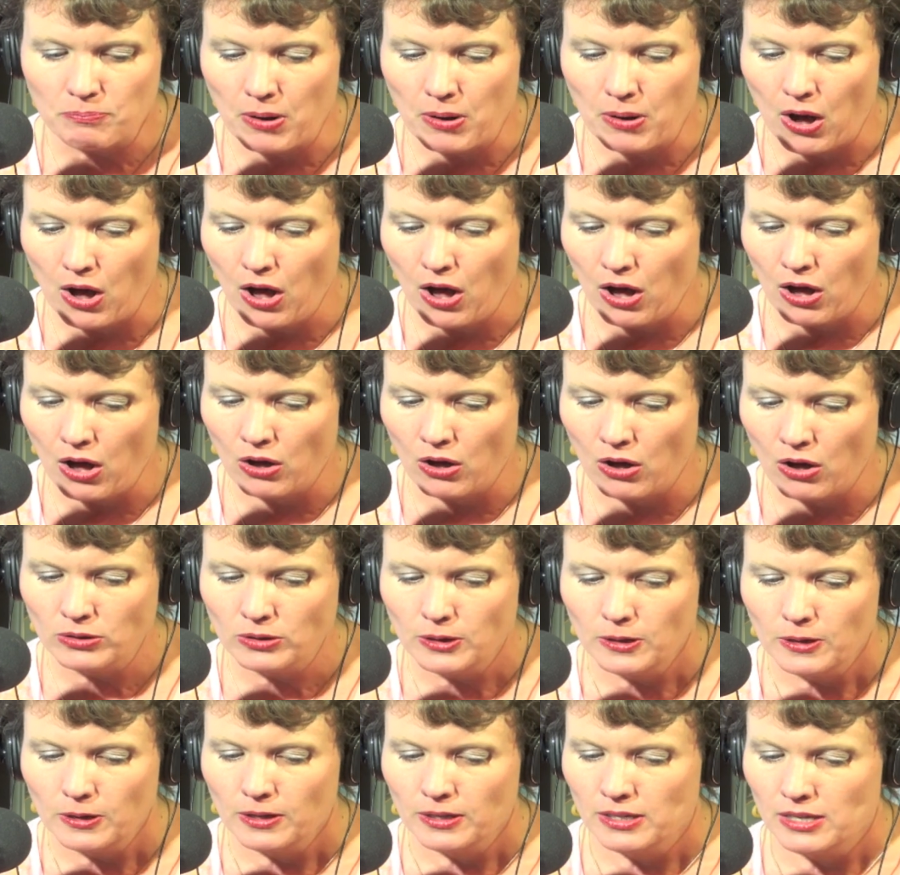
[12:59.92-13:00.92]
Paul
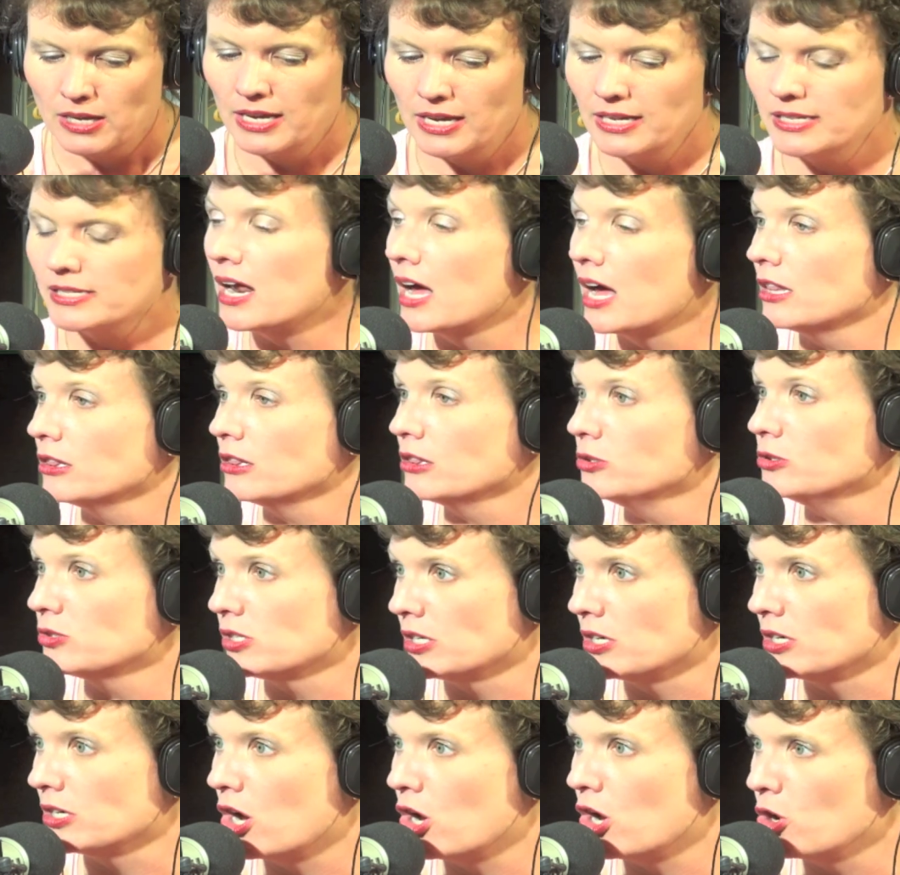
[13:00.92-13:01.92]
is not
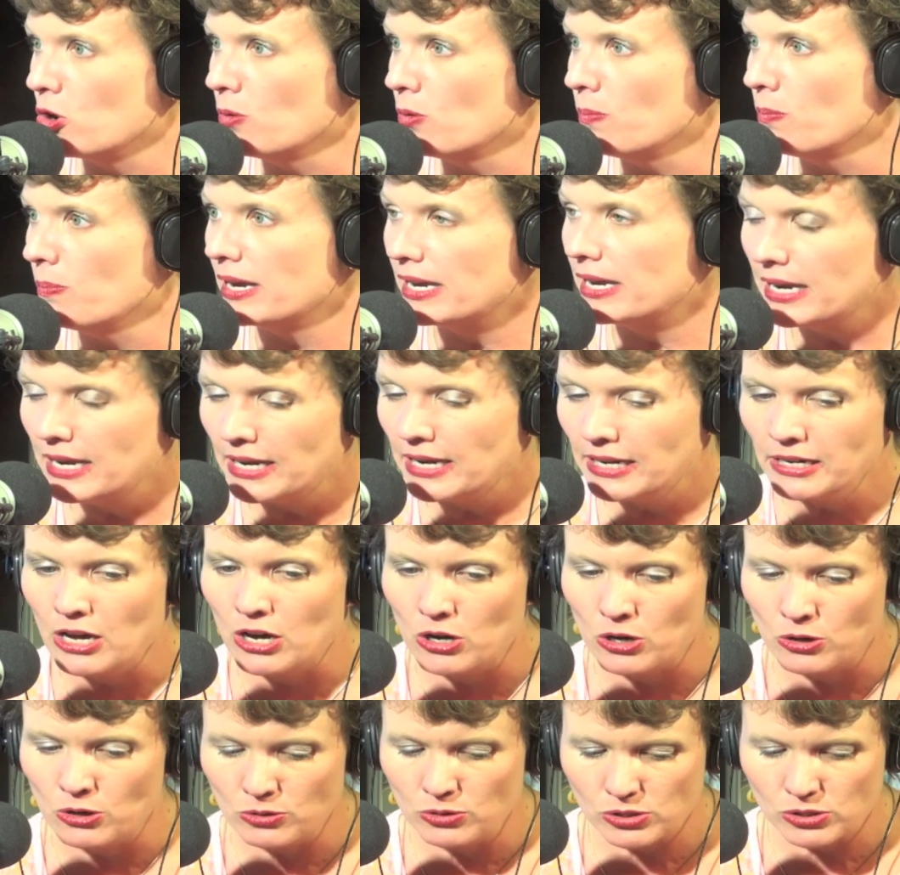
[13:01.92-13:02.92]
losing hope. He
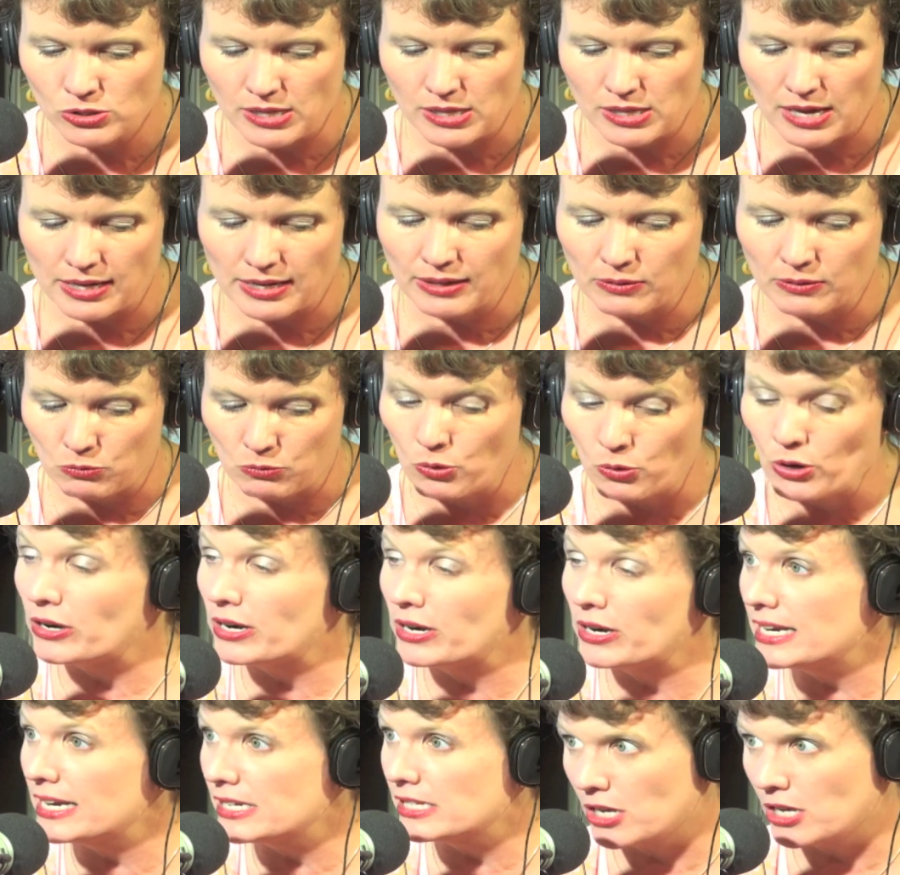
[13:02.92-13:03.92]
knows that where
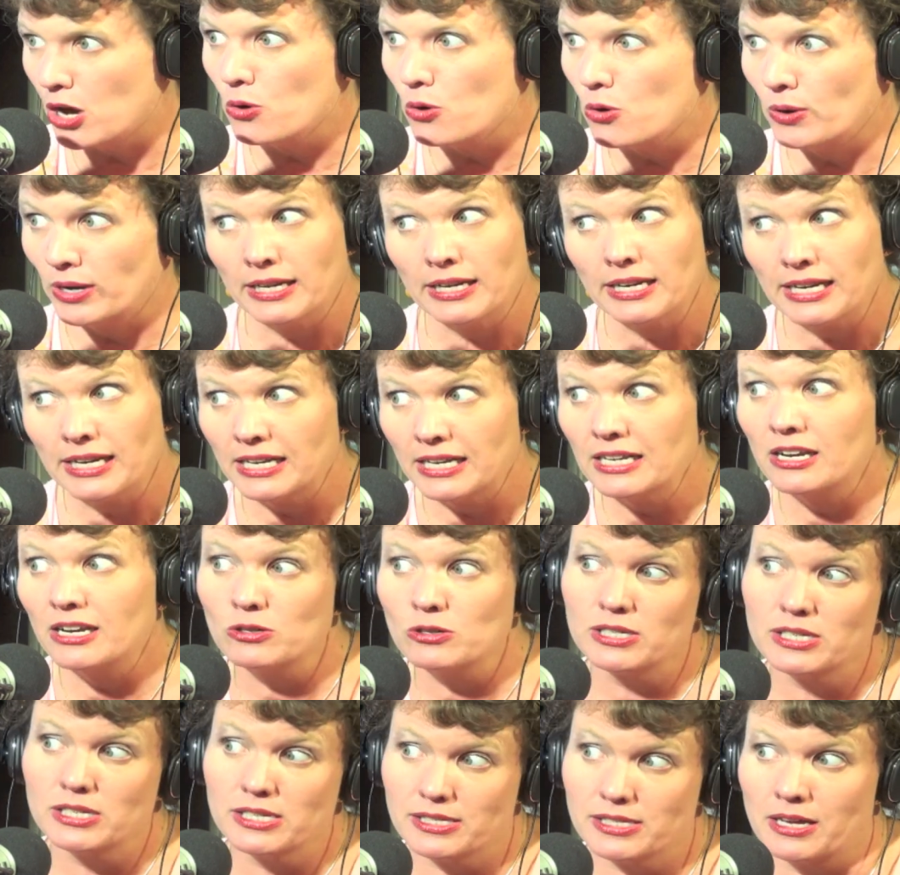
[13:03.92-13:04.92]
he's going, and he
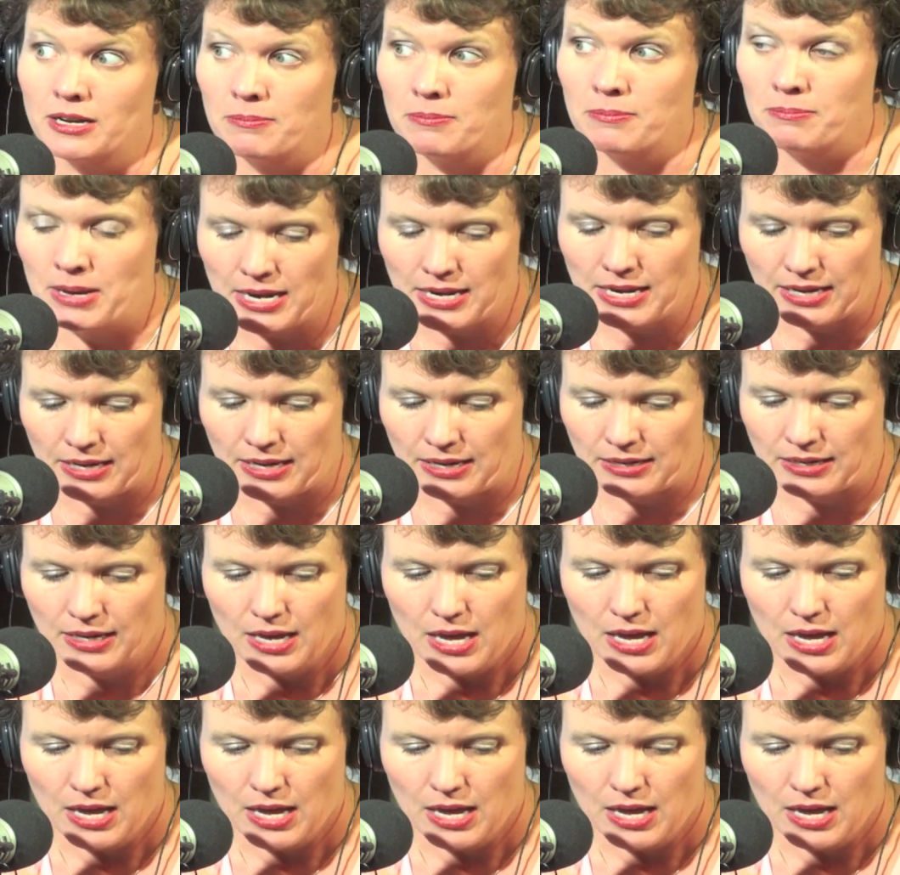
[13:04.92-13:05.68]
knows he's going to make it.